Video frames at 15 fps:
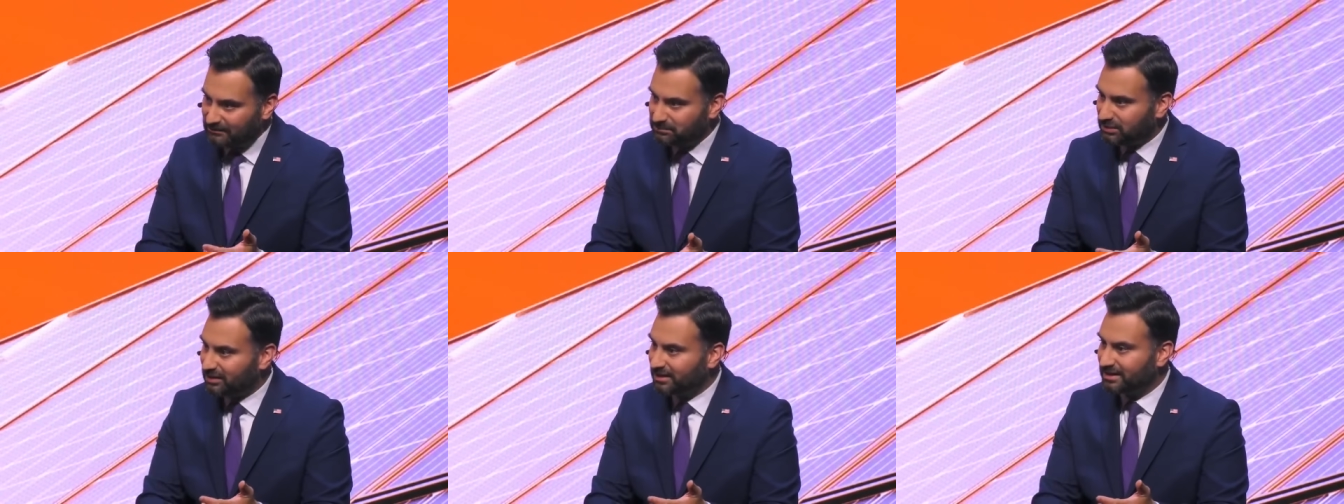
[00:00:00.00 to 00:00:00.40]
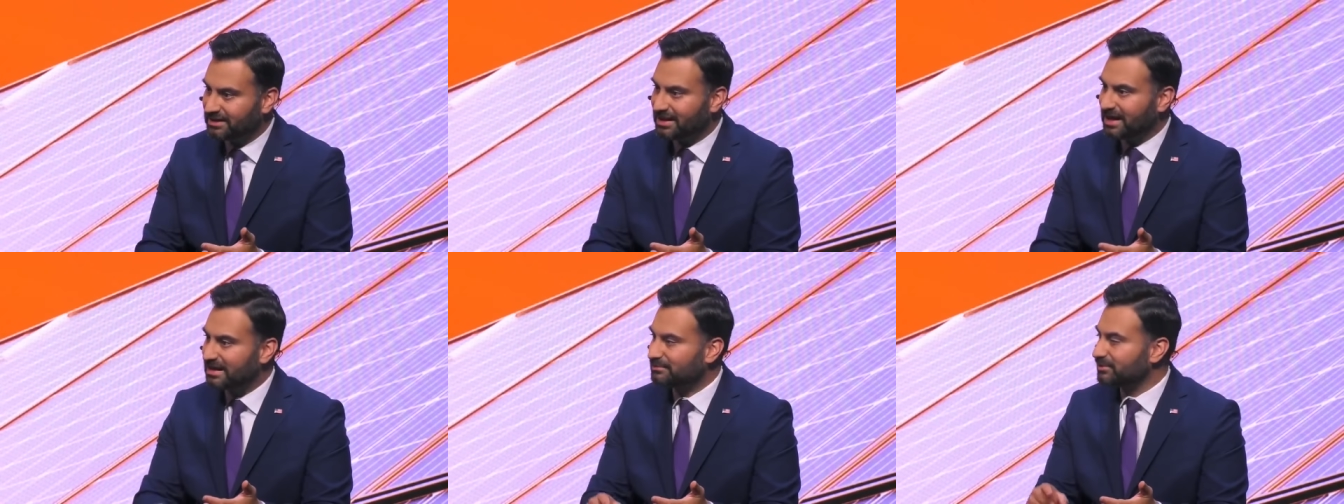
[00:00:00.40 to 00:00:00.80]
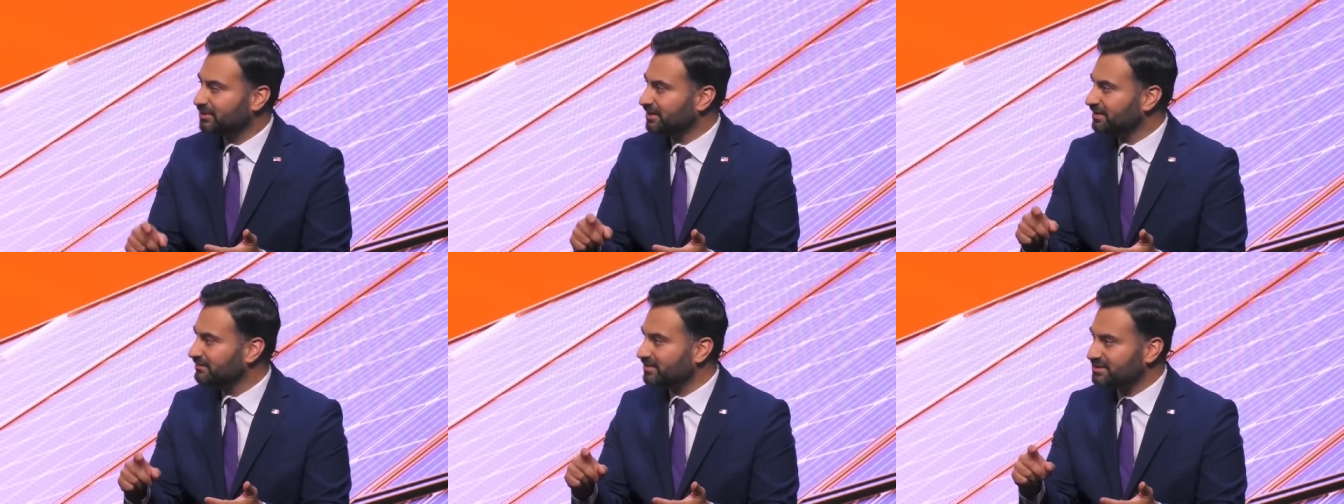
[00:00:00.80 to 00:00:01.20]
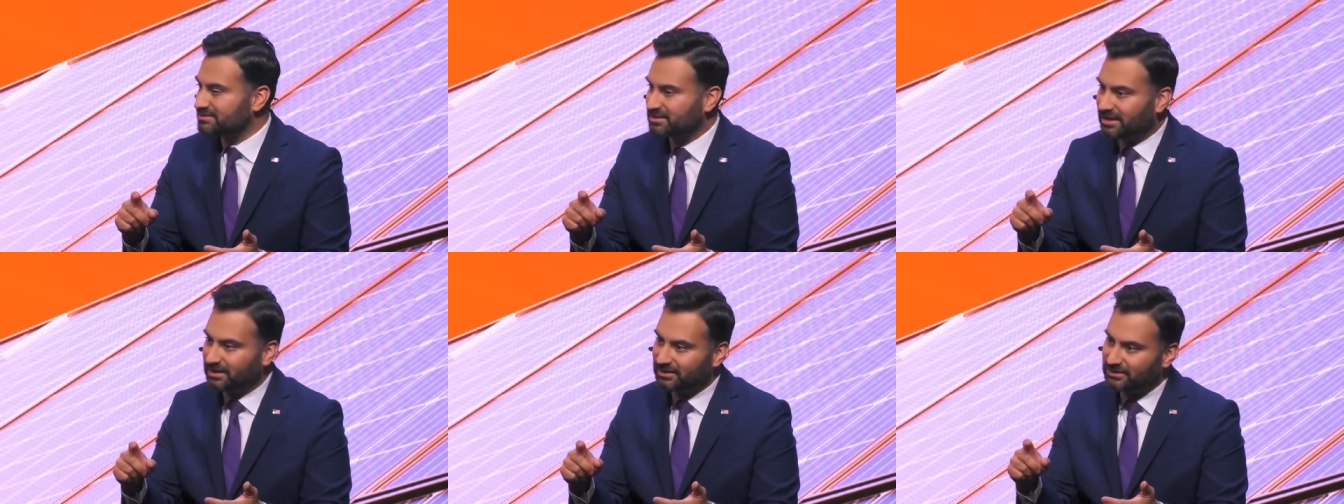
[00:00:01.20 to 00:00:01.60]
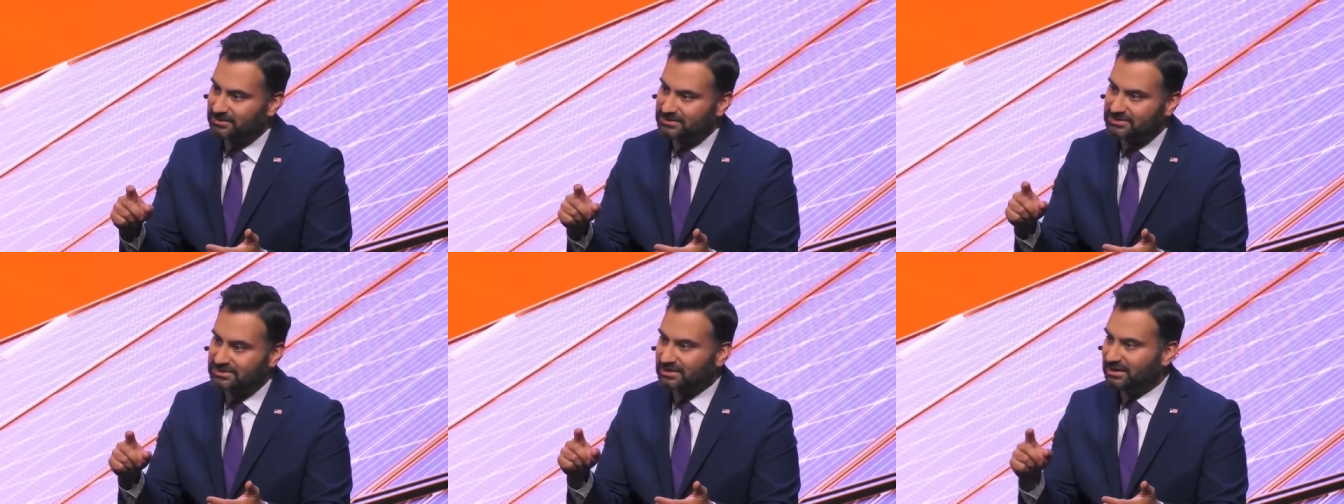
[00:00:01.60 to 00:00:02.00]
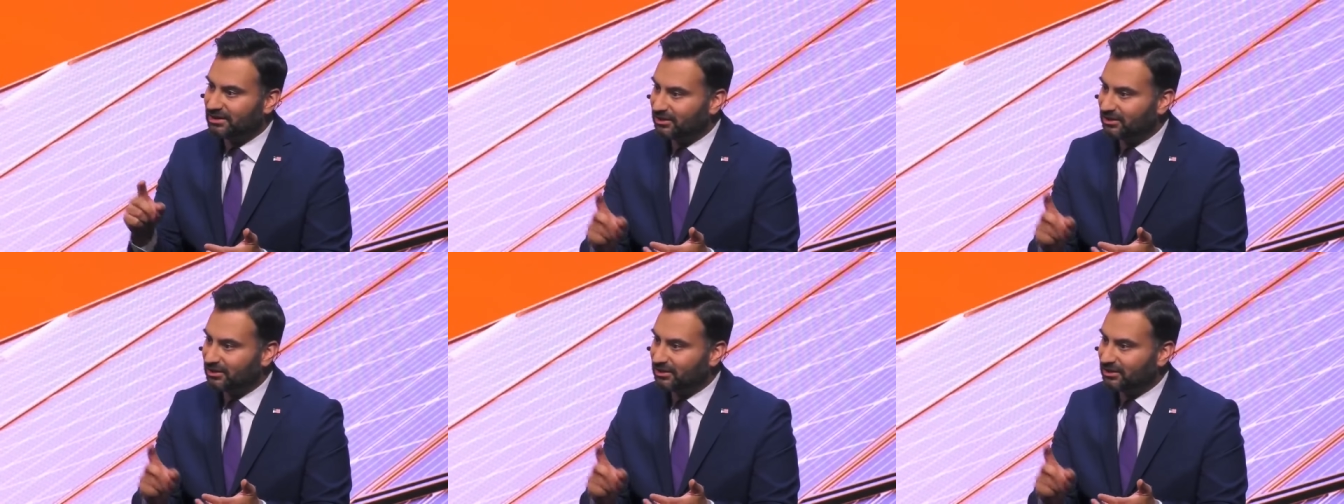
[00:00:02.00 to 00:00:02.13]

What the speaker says: plug-in hybrid EV sales,